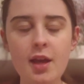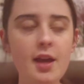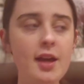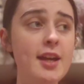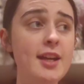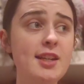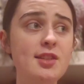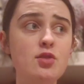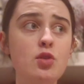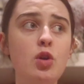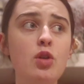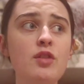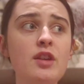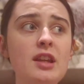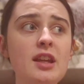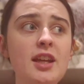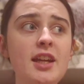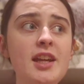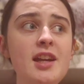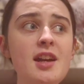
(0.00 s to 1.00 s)
It is
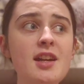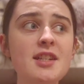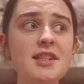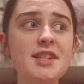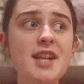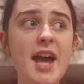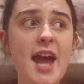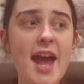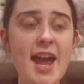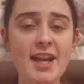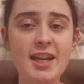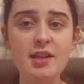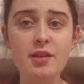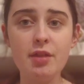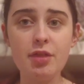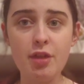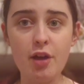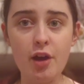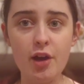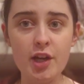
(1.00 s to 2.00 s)
currently
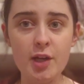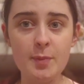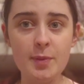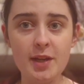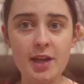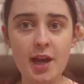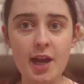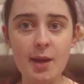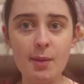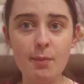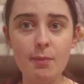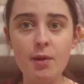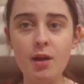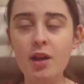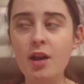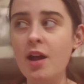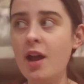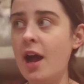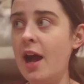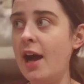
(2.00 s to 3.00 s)
8:30 p.m.
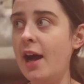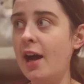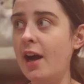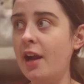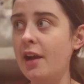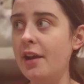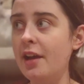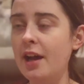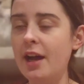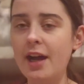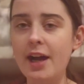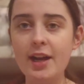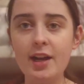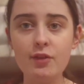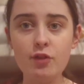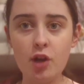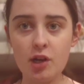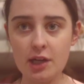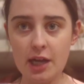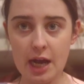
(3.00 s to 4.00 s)
and I have
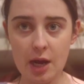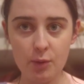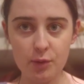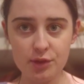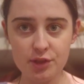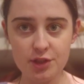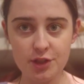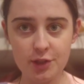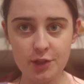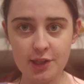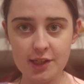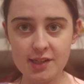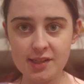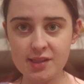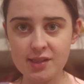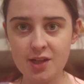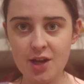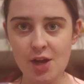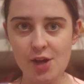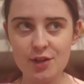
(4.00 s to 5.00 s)
got an hour to do
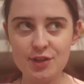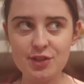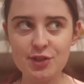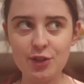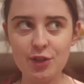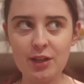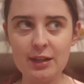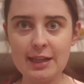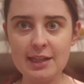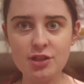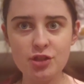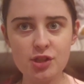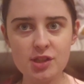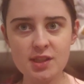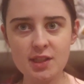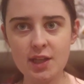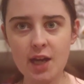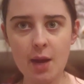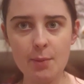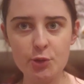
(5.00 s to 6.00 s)
this. So let's just
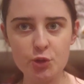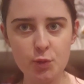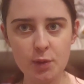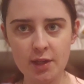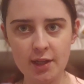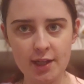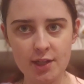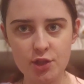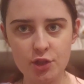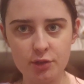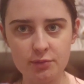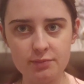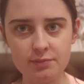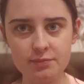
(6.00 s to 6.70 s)
see how much we can get done.